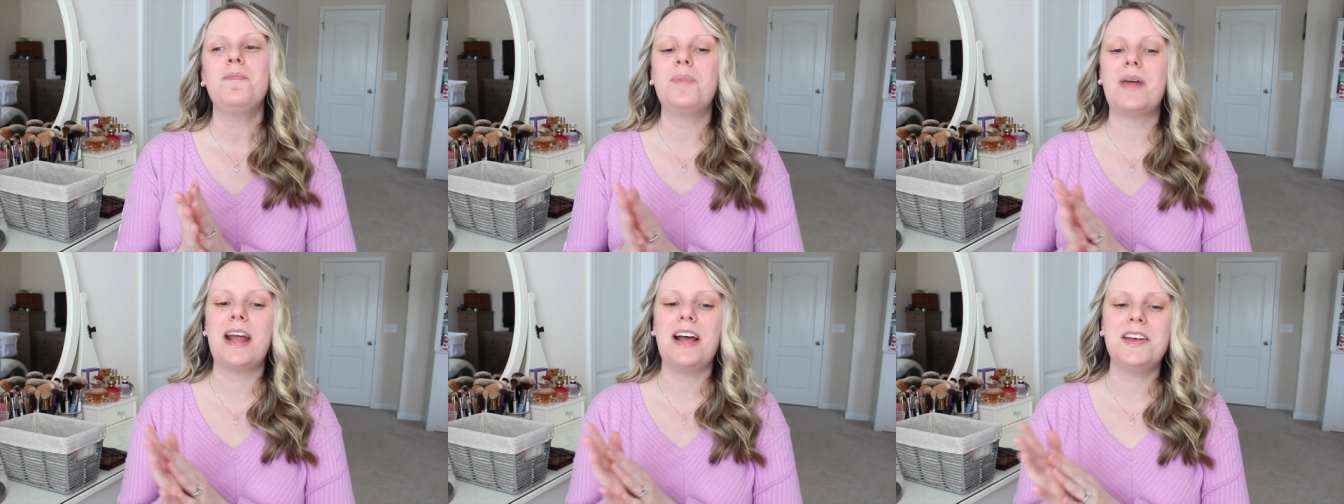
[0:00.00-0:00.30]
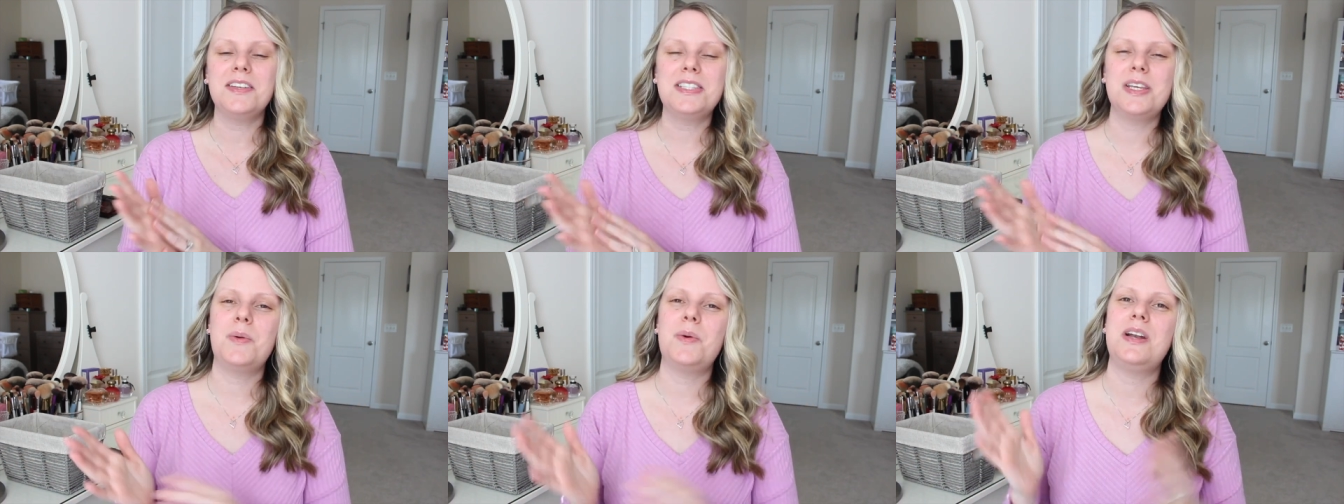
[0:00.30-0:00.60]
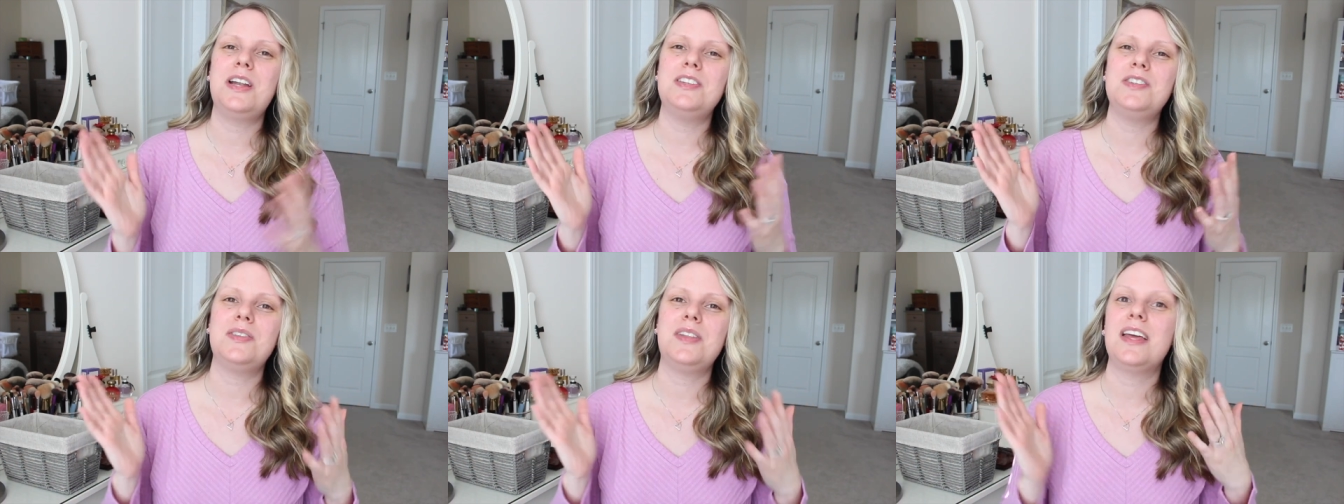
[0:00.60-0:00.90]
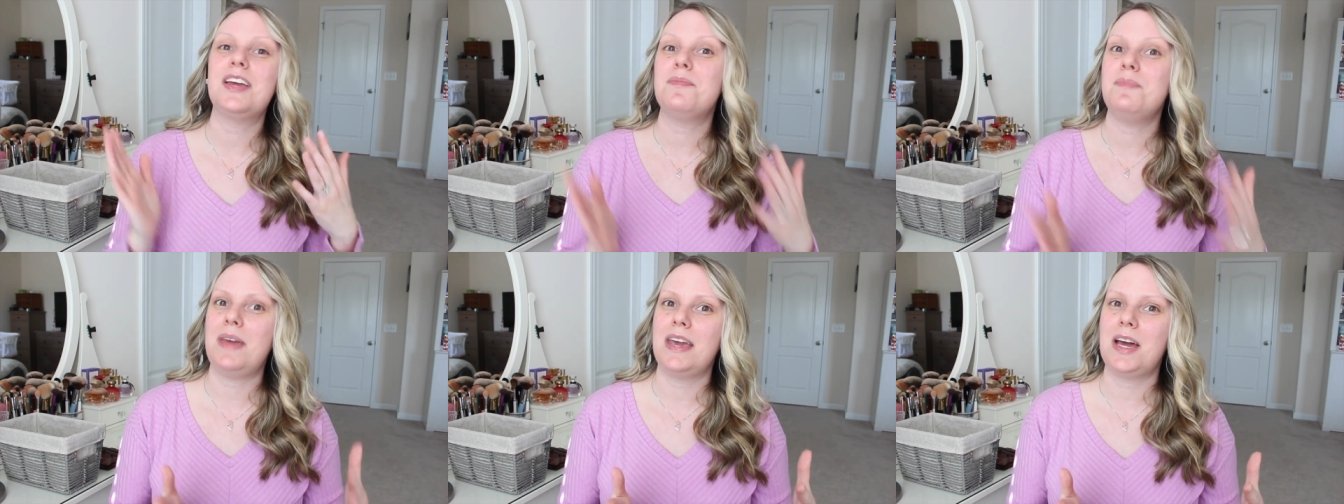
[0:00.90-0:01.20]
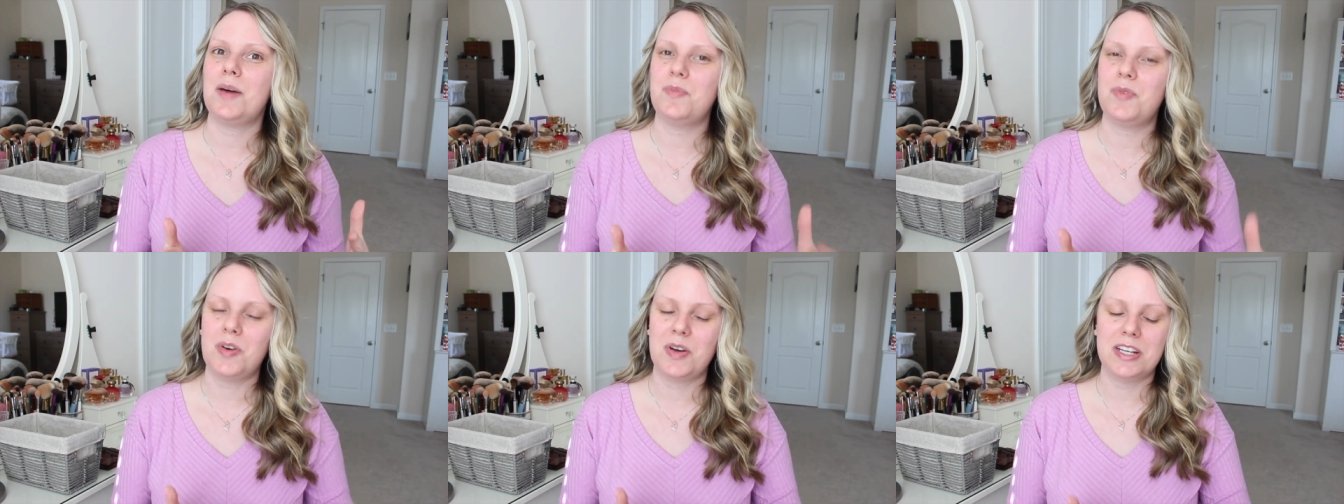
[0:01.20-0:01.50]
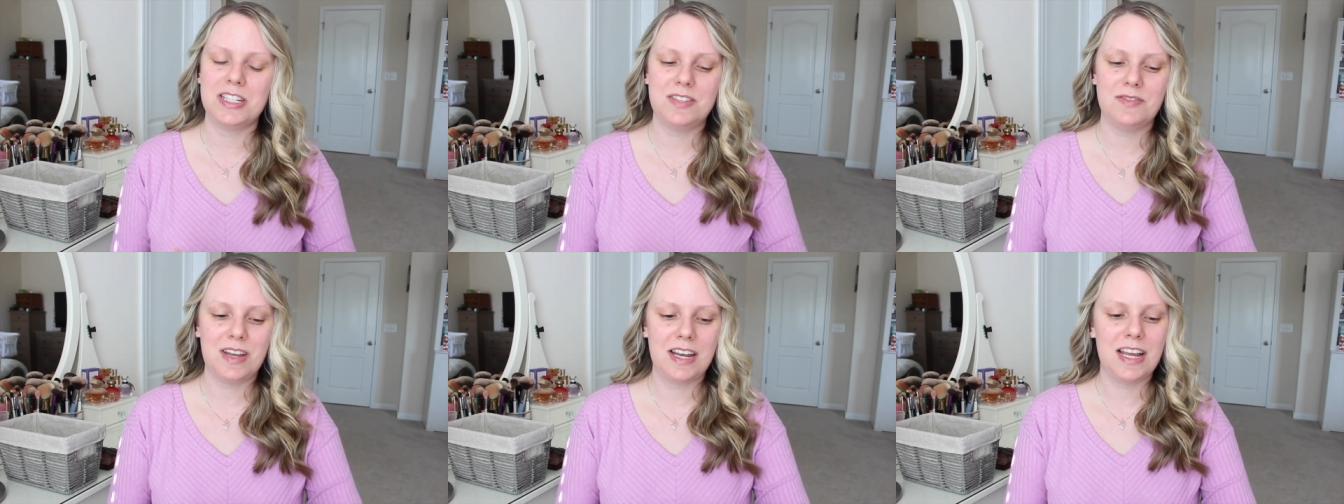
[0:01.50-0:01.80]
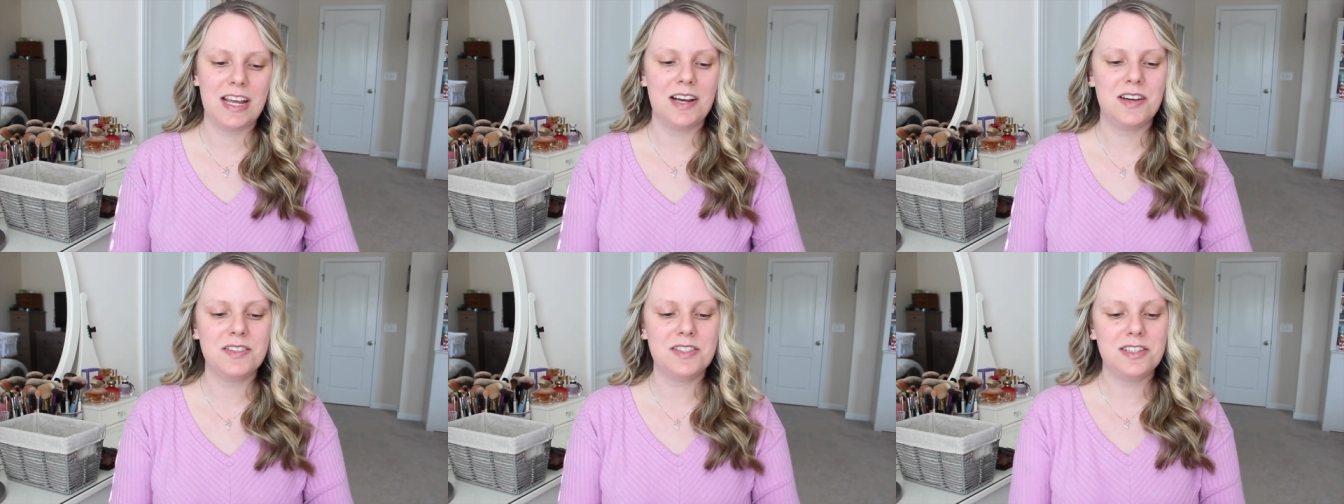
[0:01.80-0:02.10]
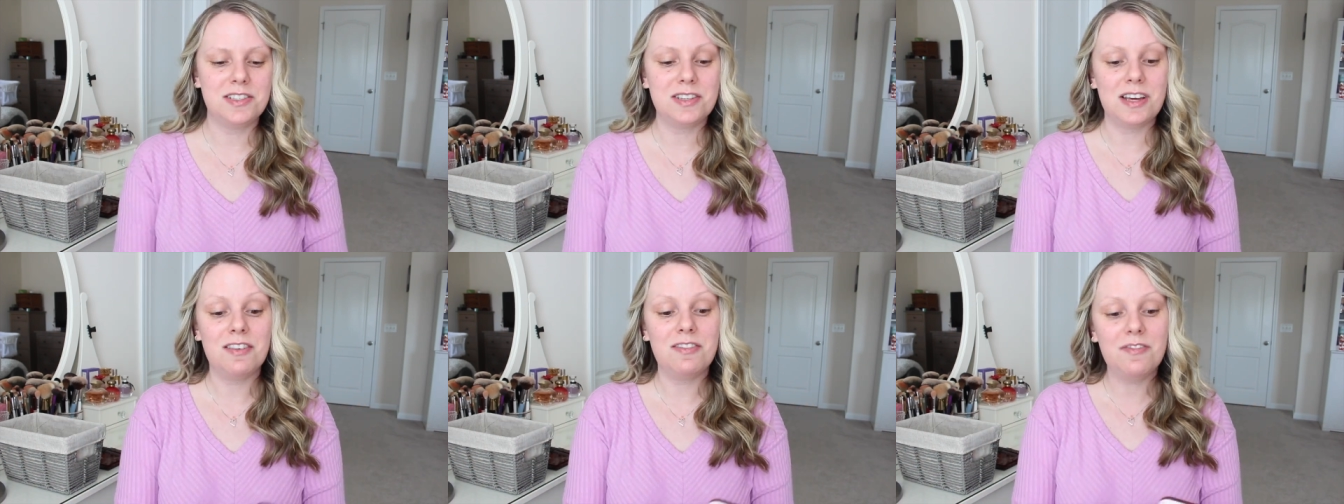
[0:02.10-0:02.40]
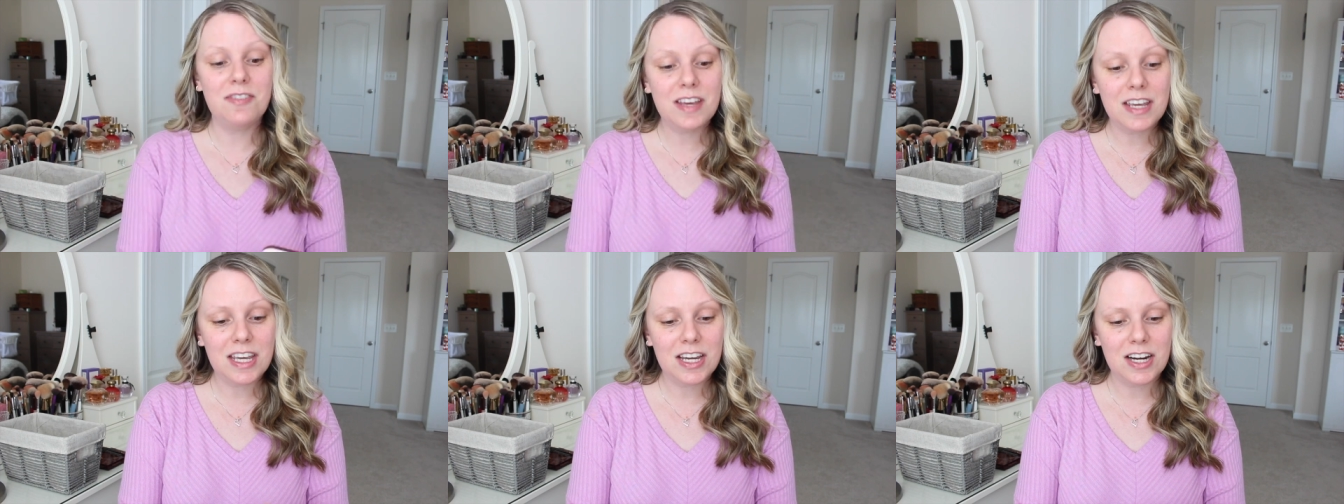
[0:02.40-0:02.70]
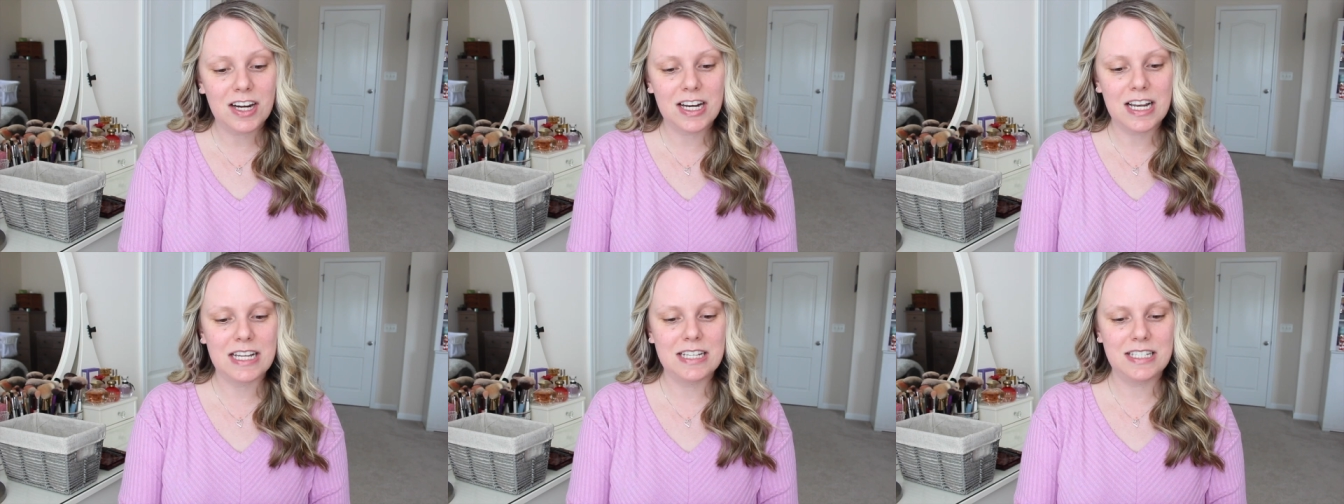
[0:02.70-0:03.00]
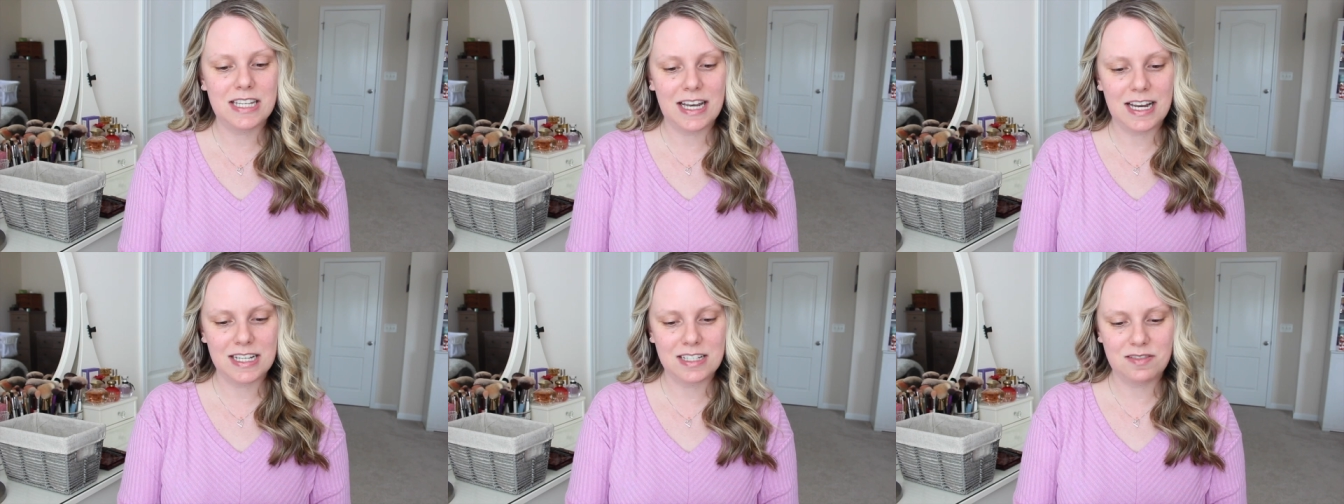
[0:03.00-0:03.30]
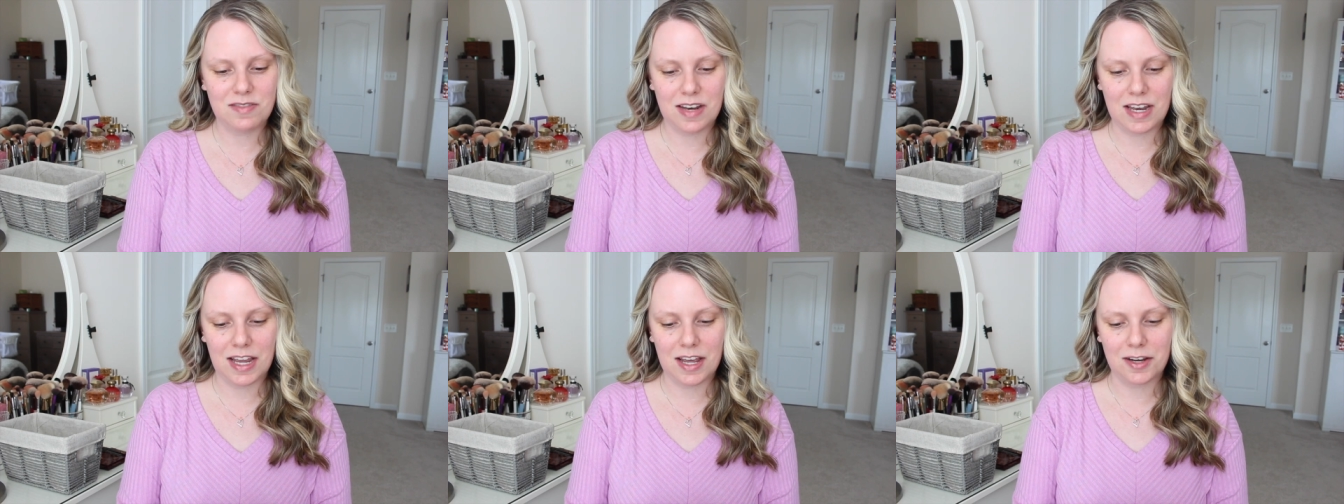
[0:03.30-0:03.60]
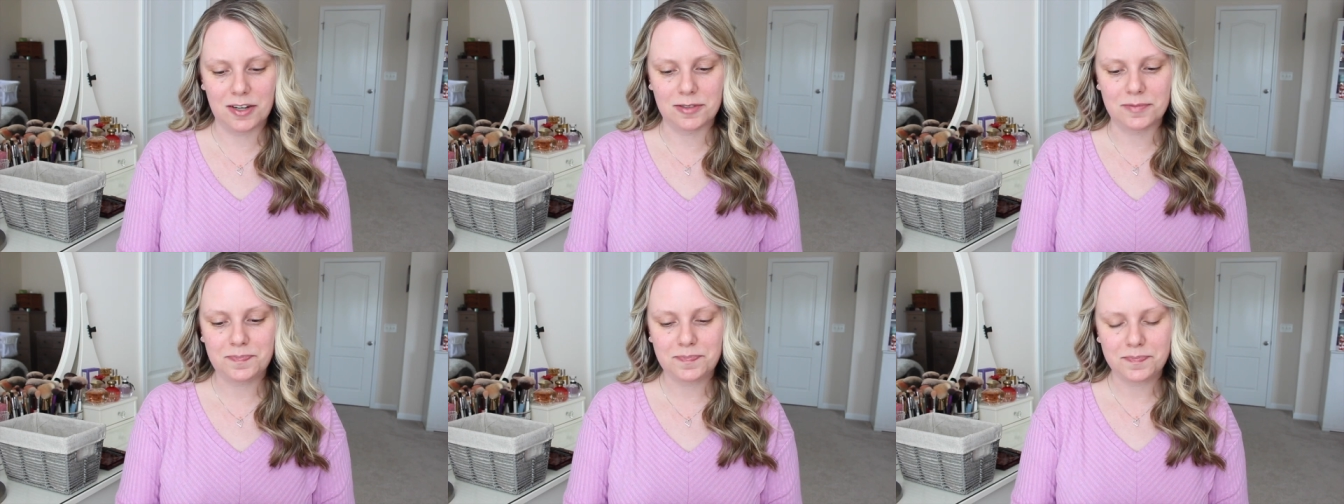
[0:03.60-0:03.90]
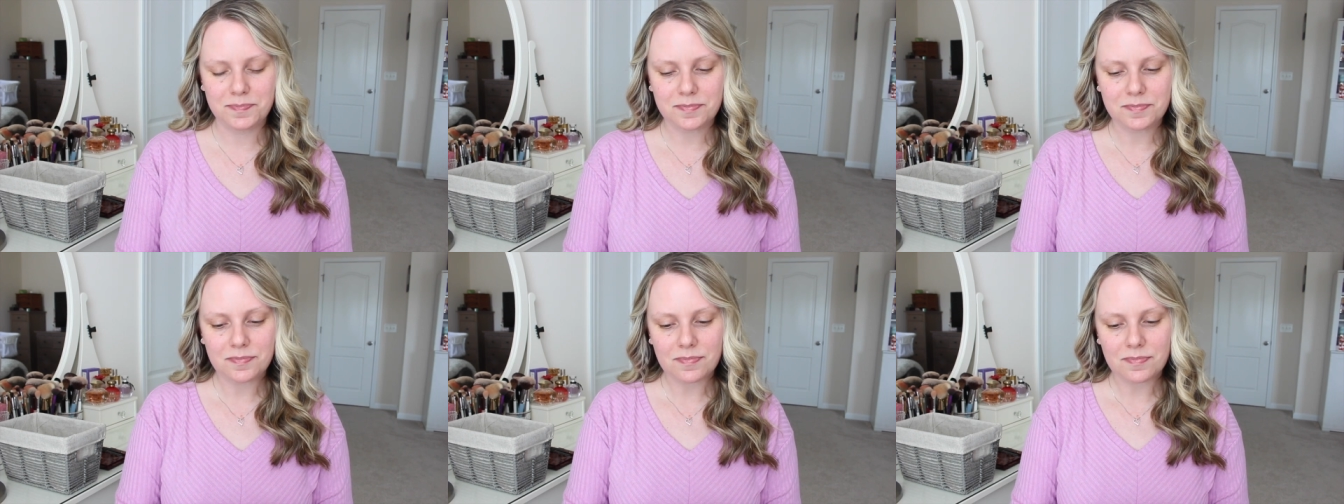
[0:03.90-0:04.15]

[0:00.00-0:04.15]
but I also want to do like makeup focused videos so I figured in today's video